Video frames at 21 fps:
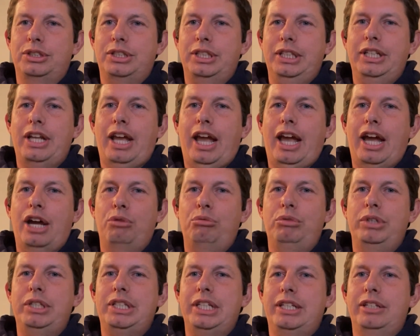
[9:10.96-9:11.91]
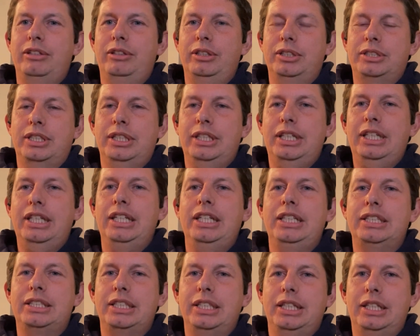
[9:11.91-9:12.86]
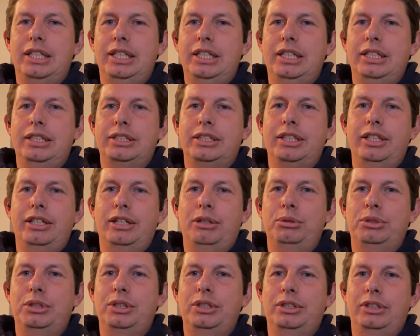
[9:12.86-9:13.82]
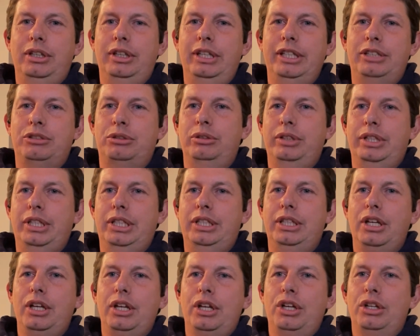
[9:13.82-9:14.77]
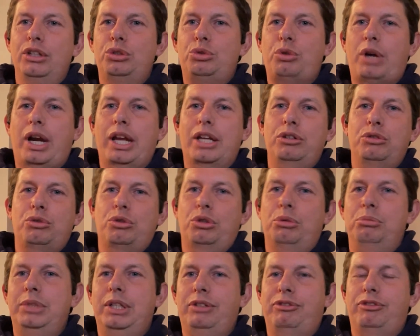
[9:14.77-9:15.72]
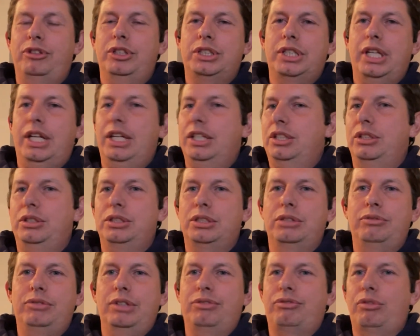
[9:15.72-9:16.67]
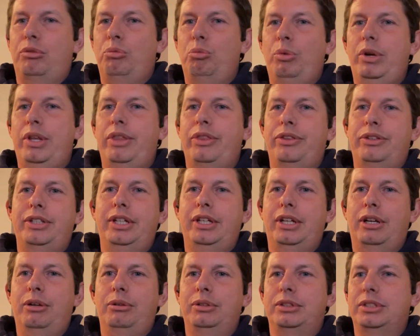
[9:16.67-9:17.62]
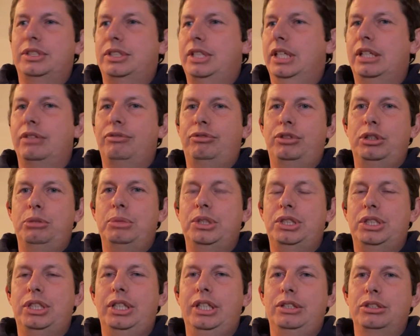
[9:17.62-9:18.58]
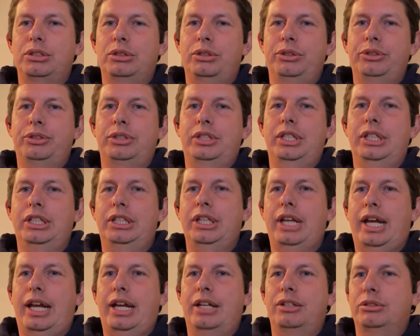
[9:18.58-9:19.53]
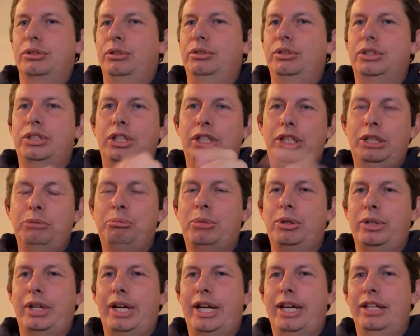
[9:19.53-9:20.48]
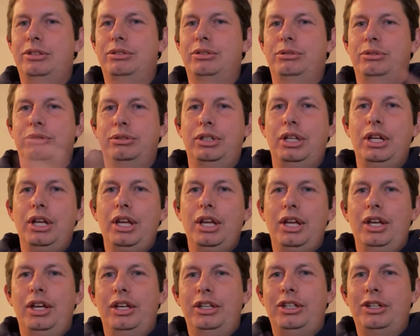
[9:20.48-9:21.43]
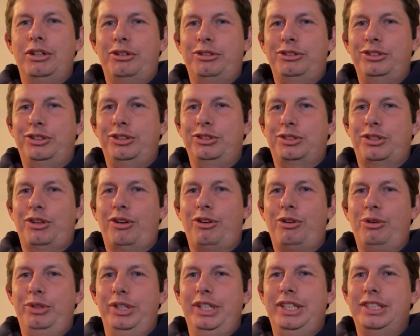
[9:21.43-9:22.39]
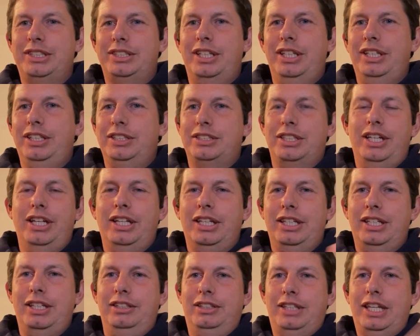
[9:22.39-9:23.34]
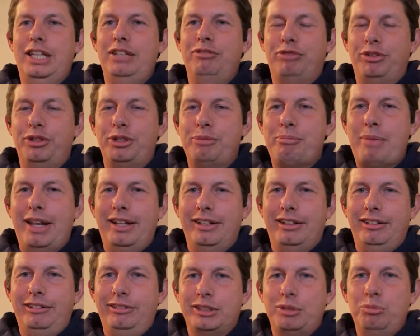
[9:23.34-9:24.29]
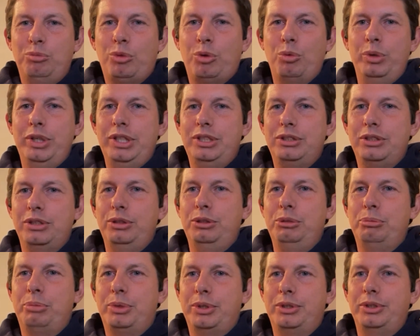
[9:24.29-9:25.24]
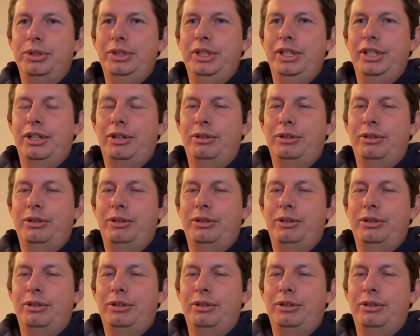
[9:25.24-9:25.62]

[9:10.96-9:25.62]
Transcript: seen how ridiculously easy it is, to literally drag and drop different sections of different widths, stick a few machines on, stick your hats on, stick your bollards on, just all these things that are key fundamentals in what we do, but,